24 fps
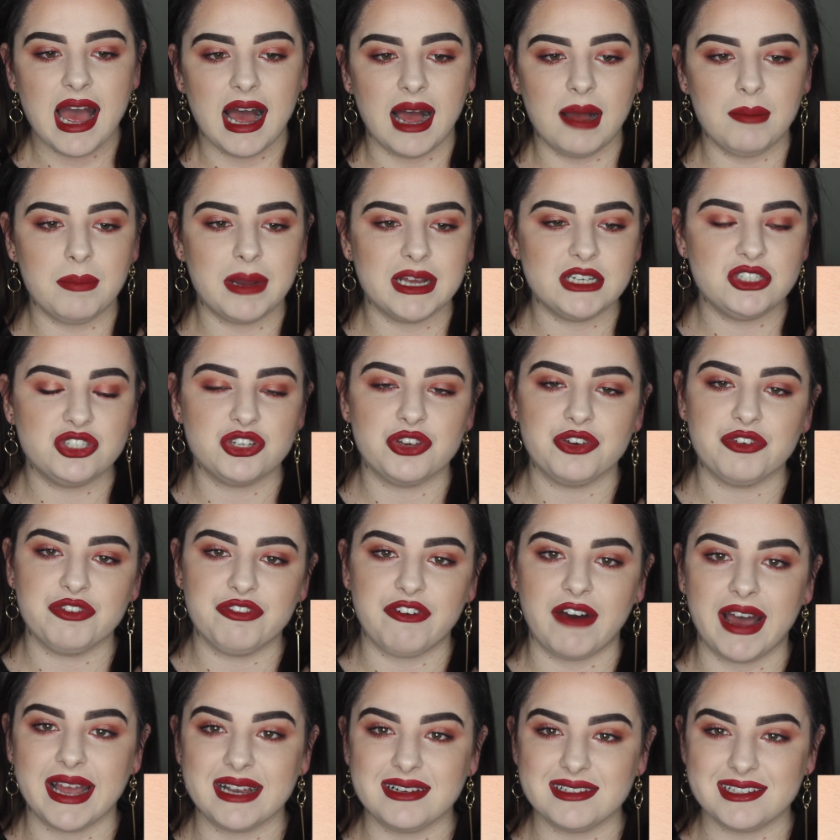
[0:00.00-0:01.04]
I do
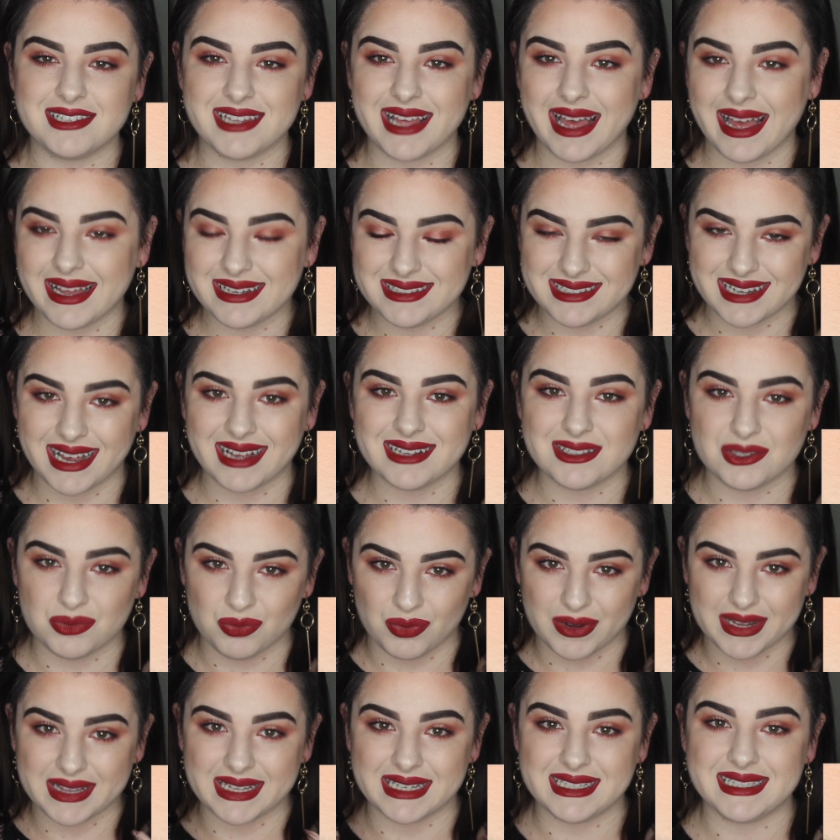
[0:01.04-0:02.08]
find that it does
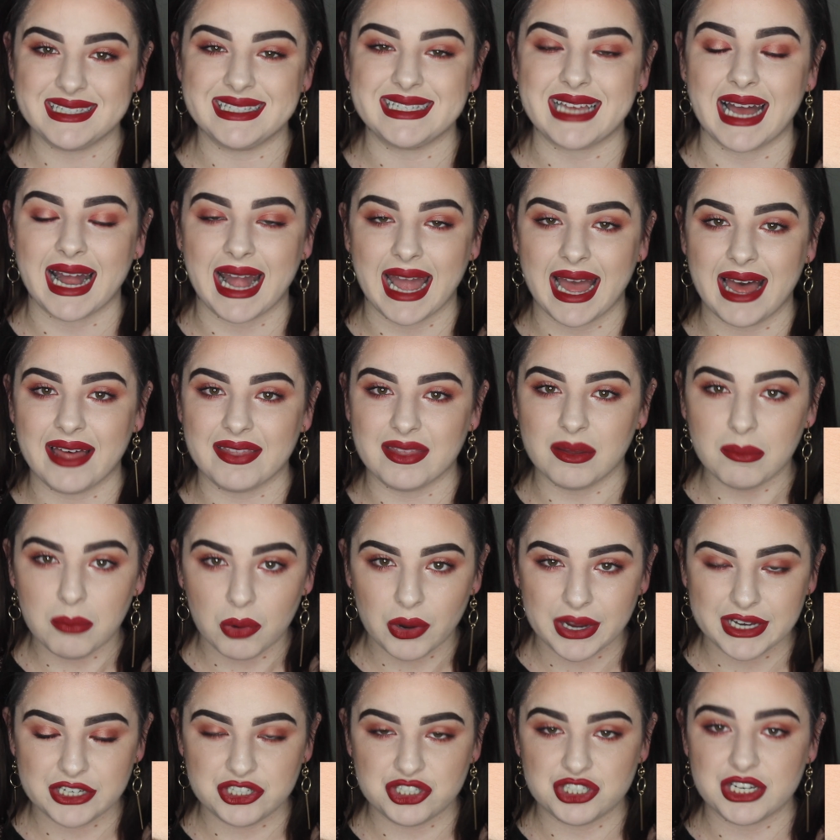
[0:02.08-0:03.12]
really suck out the
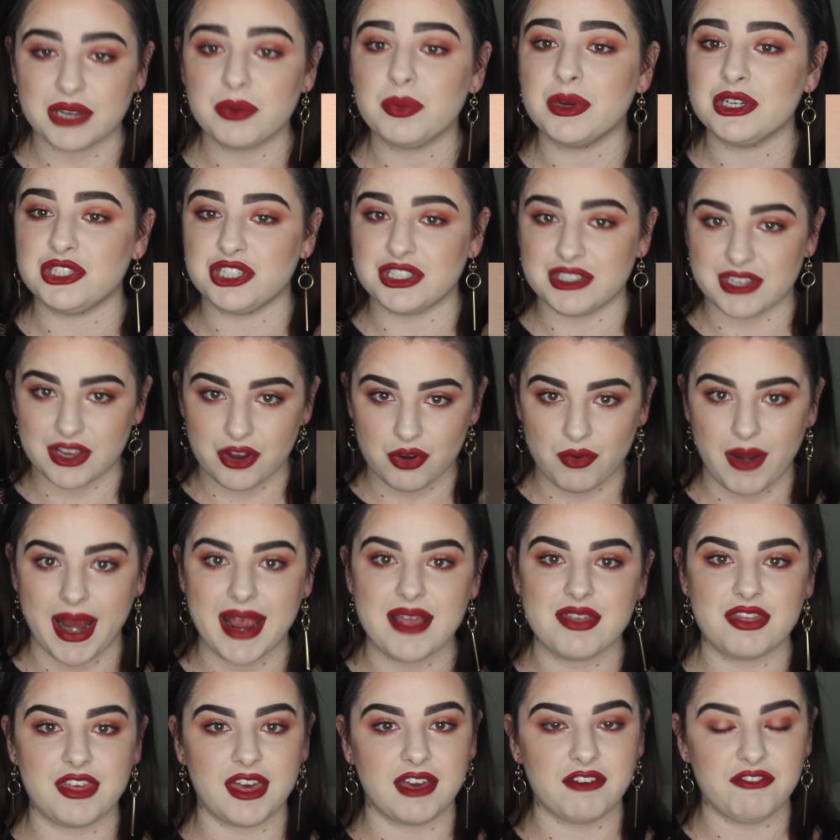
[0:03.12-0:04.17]
moisture, which is a
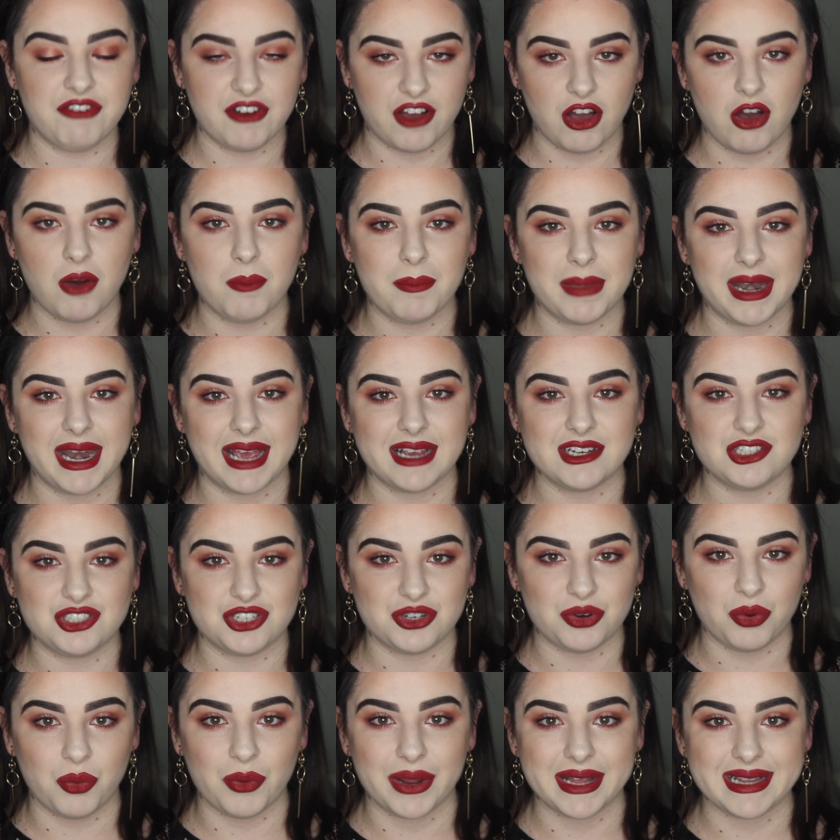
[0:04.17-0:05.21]
great thing for
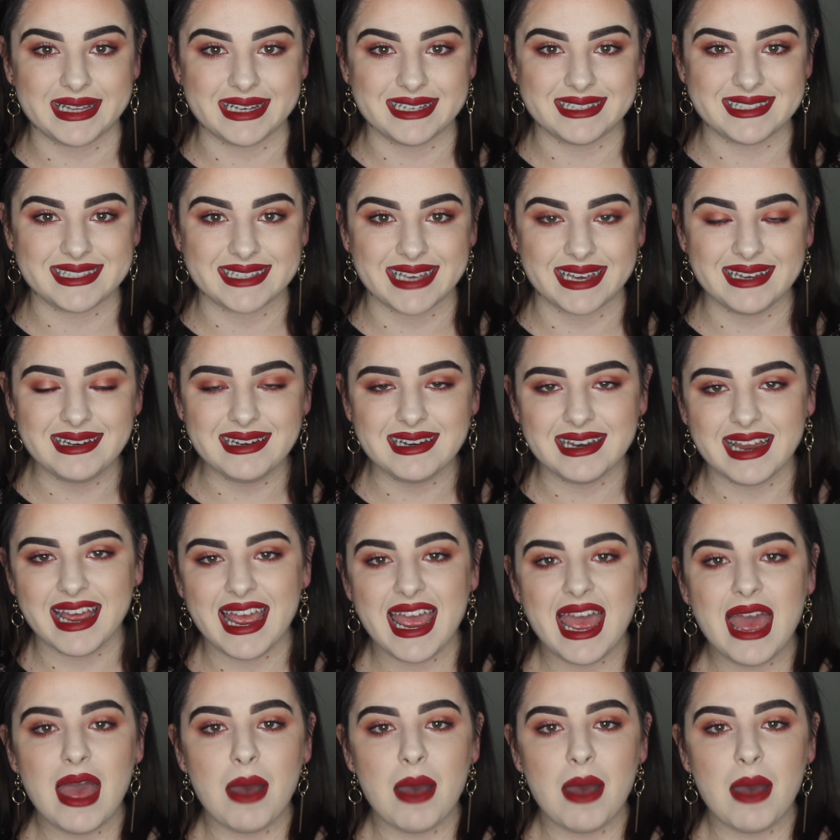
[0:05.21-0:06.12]
combination oily skin.